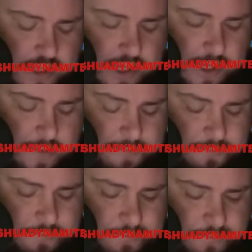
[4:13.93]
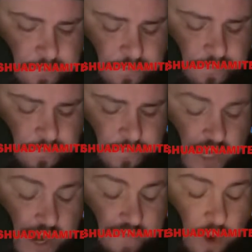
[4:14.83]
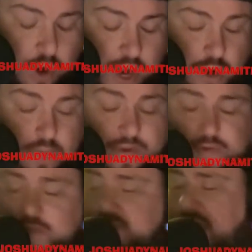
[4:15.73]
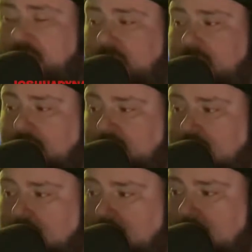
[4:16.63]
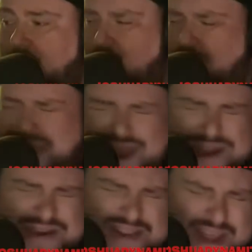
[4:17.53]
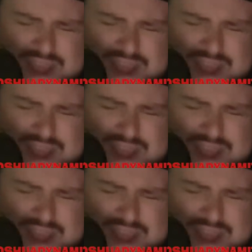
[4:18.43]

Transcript: And I hope you have had a great day. But when